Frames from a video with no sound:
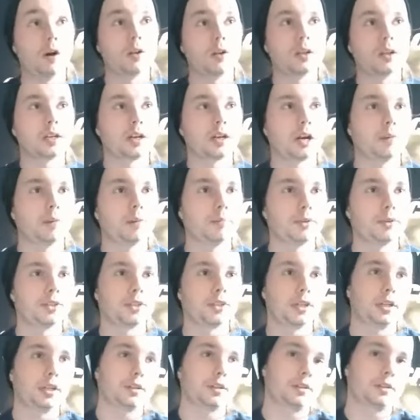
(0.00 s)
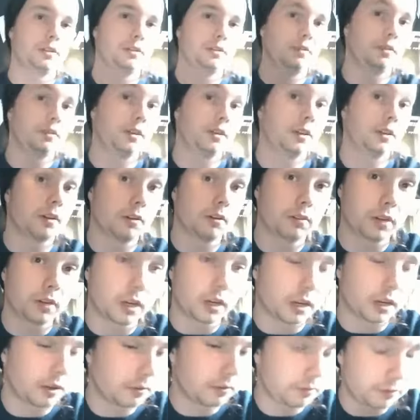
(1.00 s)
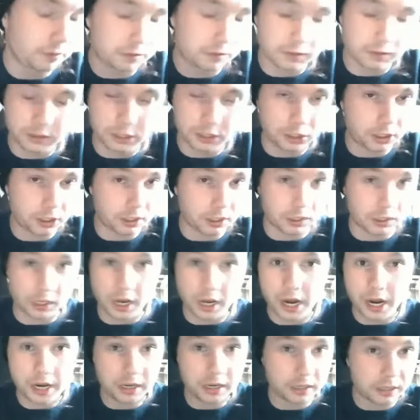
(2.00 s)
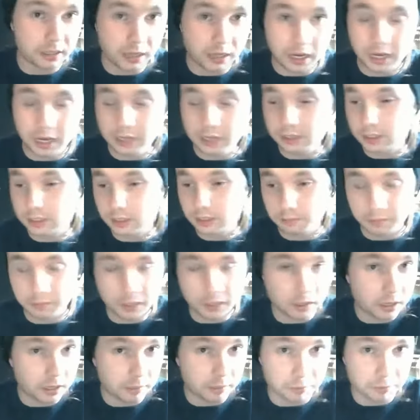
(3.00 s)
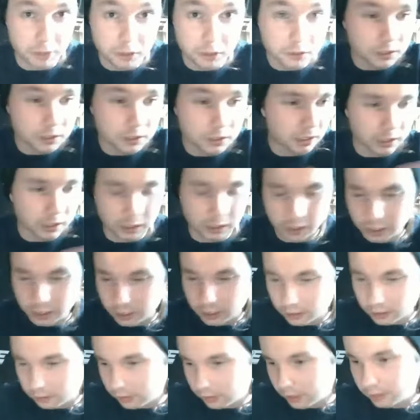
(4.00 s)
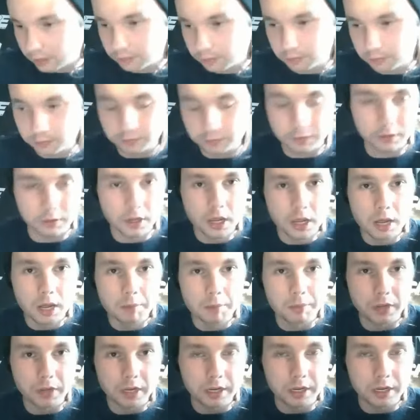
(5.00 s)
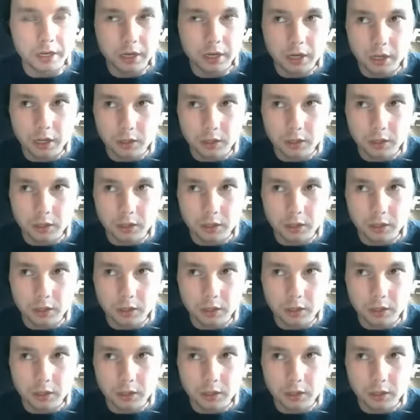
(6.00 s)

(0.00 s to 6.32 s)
all encompassing to, design and dance and music and but